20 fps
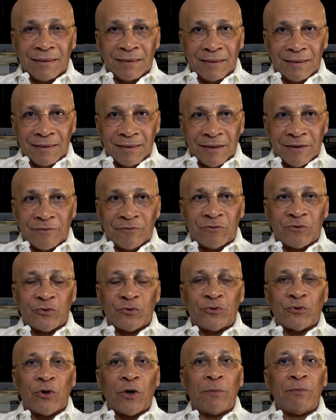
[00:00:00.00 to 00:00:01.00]
if
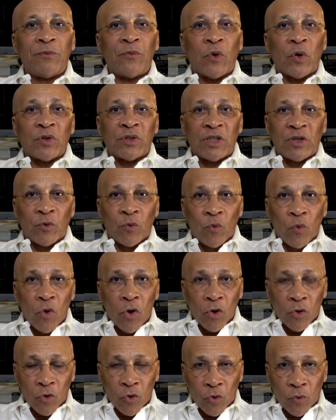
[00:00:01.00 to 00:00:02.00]
Trump doesn't
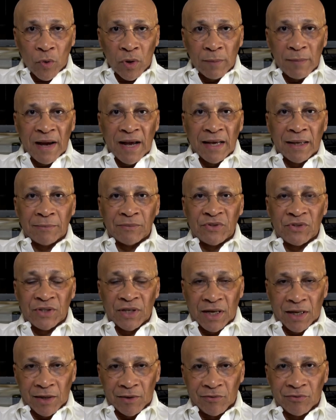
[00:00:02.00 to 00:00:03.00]
walk away by
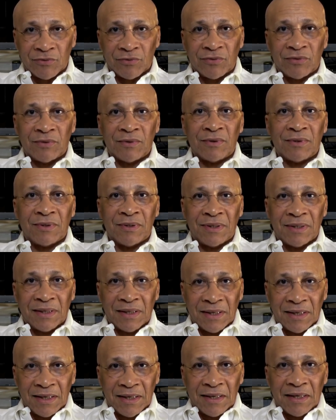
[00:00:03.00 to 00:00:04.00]
himself,
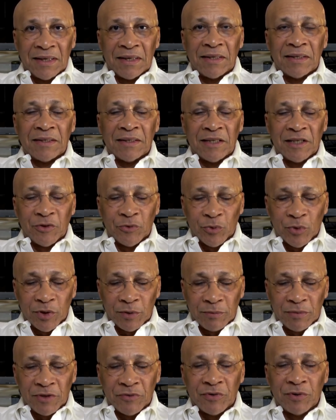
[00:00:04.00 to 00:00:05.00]
he will
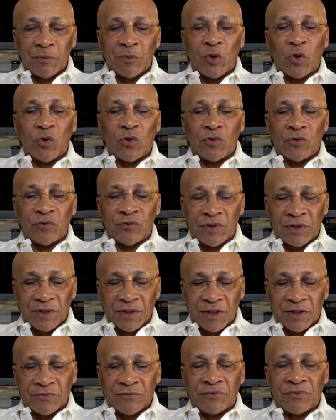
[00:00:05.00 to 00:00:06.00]
be removed,
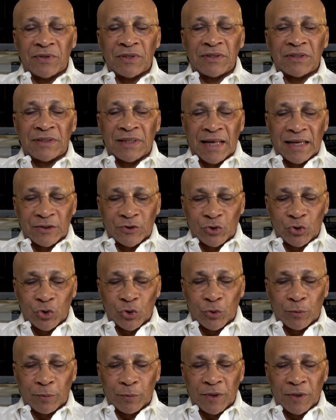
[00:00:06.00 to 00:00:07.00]
it feels like to
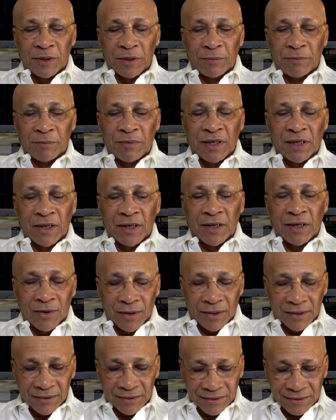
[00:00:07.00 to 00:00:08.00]
me,
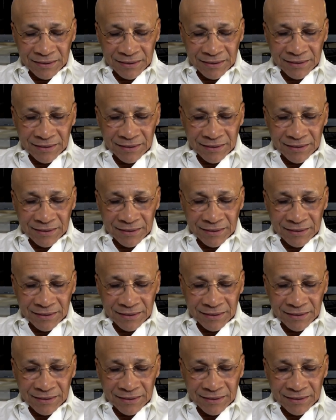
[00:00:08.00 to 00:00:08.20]
because,